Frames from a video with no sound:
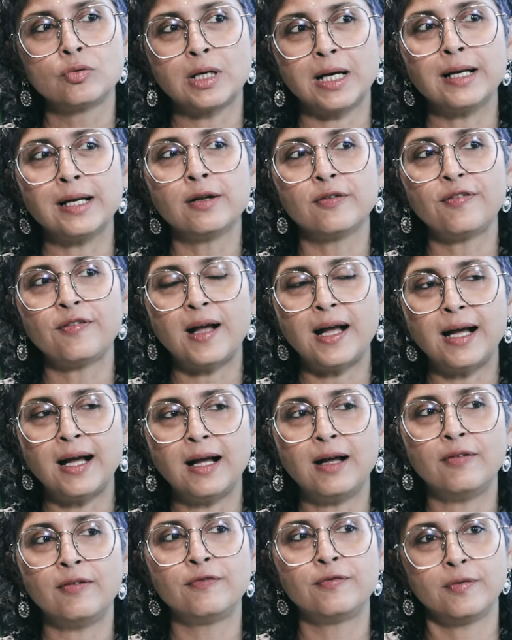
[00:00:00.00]
kind of
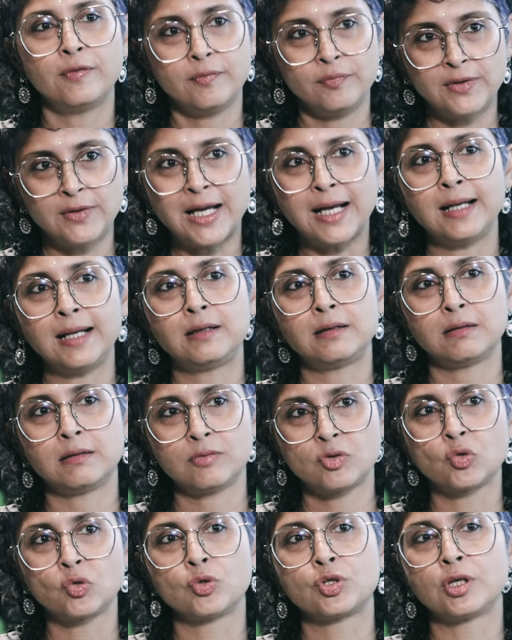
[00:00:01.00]
have that
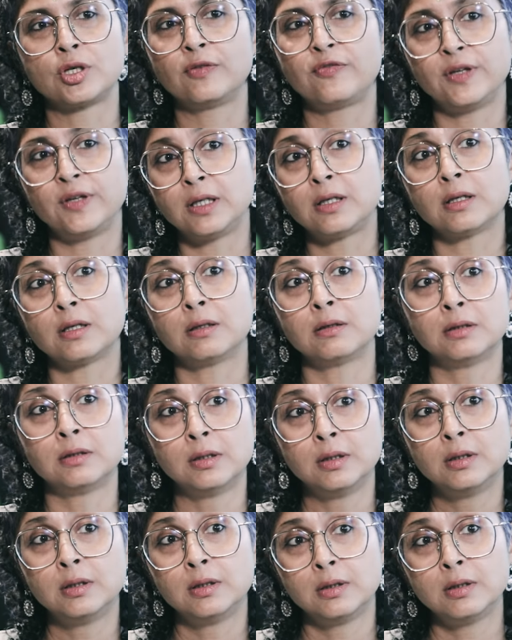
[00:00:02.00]
social filter
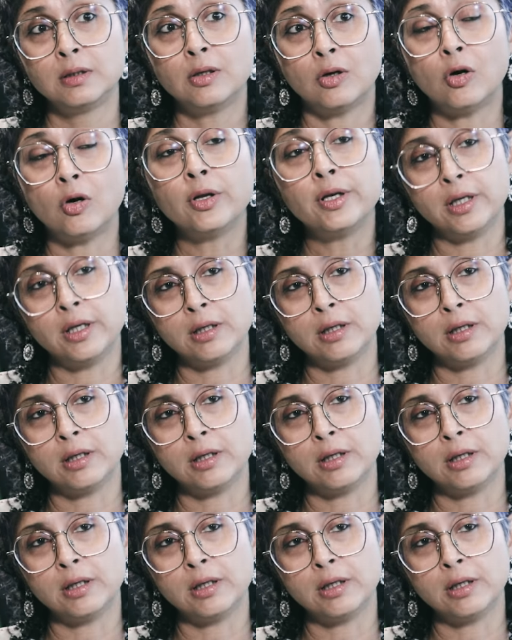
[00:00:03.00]
on